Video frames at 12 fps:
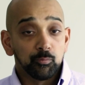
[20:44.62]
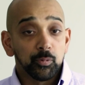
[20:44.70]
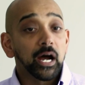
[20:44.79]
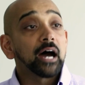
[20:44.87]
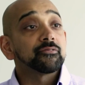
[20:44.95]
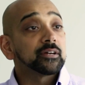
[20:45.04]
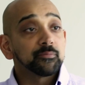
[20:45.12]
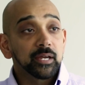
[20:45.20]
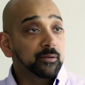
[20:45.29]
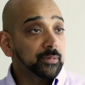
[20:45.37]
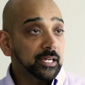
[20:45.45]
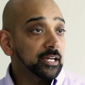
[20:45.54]
profit
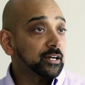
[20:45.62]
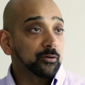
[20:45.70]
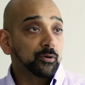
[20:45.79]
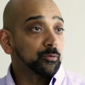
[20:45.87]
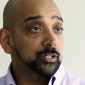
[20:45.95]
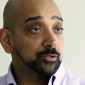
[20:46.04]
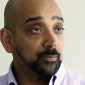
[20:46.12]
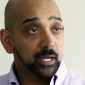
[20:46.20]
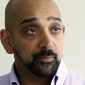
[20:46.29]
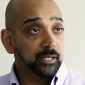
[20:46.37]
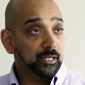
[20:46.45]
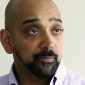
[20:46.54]
may be or what you
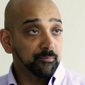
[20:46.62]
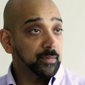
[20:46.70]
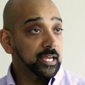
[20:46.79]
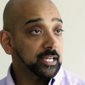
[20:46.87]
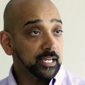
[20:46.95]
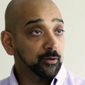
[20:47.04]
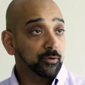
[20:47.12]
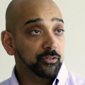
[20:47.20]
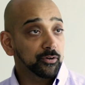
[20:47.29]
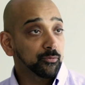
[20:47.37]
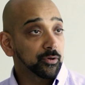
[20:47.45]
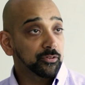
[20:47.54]
may be making with
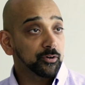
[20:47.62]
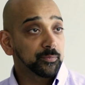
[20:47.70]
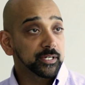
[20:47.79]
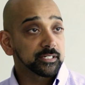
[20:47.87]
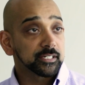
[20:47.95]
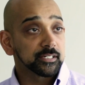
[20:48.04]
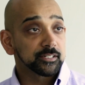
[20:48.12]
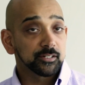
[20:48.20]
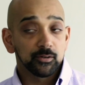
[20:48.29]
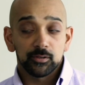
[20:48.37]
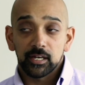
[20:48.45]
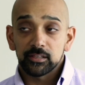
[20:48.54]
your with your business.
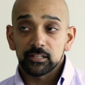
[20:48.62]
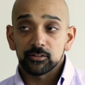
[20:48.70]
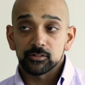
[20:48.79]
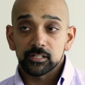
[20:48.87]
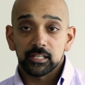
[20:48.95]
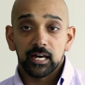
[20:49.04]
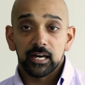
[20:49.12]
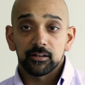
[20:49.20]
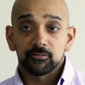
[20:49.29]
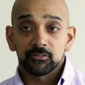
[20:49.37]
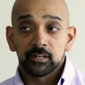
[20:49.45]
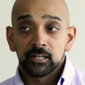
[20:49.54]
So I think there's a lot
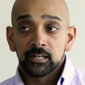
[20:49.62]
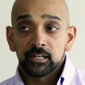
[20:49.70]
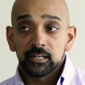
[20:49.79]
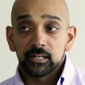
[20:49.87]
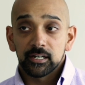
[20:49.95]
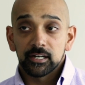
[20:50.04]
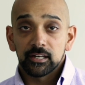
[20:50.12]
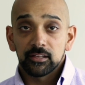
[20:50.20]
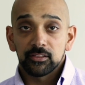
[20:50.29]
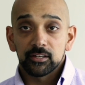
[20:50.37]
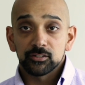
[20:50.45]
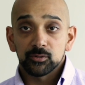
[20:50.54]
of uh,
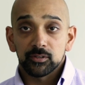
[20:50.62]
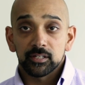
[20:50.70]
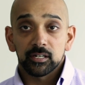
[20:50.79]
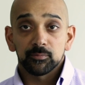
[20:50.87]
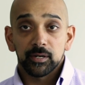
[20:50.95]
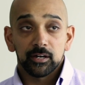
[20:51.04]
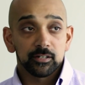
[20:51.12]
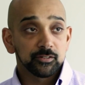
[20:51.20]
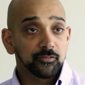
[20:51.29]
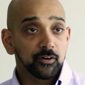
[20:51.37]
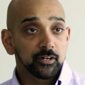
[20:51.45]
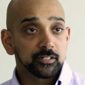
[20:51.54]
things you want to think about
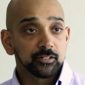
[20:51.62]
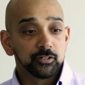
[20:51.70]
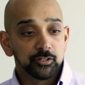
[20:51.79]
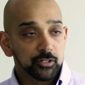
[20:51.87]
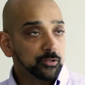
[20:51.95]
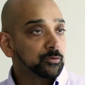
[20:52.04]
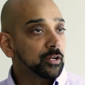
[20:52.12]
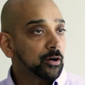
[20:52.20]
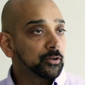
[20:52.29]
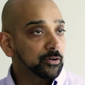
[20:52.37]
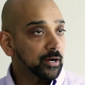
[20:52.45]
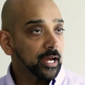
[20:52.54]
as far as do you
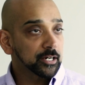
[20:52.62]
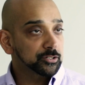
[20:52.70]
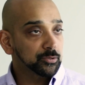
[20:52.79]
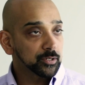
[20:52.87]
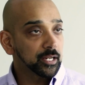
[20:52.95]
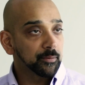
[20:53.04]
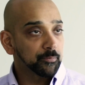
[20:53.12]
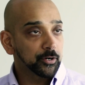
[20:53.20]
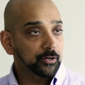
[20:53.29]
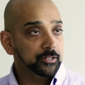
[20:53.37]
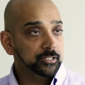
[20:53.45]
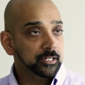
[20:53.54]
know your actual
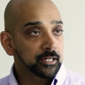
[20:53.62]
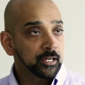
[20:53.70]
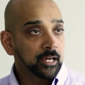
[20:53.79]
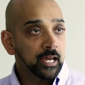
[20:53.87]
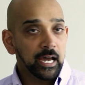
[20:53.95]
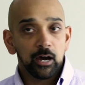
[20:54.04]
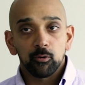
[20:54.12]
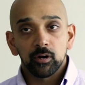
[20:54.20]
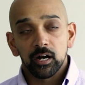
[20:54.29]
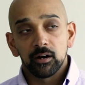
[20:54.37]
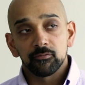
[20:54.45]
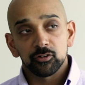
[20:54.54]
numbers? How
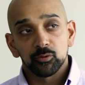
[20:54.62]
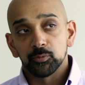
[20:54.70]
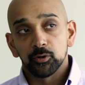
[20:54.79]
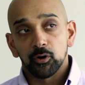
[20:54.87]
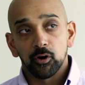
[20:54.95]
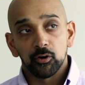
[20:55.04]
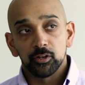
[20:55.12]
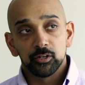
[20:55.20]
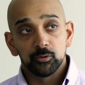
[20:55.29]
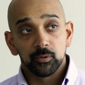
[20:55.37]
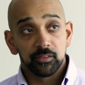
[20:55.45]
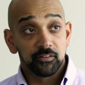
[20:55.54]
comfortable are
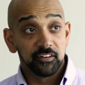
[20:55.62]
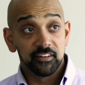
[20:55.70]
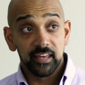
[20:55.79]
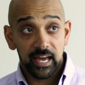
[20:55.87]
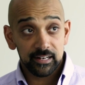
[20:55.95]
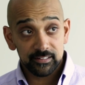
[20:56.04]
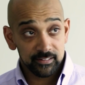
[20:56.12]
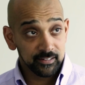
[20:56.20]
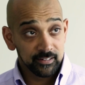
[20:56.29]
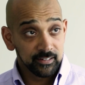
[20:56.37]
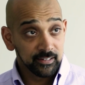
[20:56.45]
you with debt?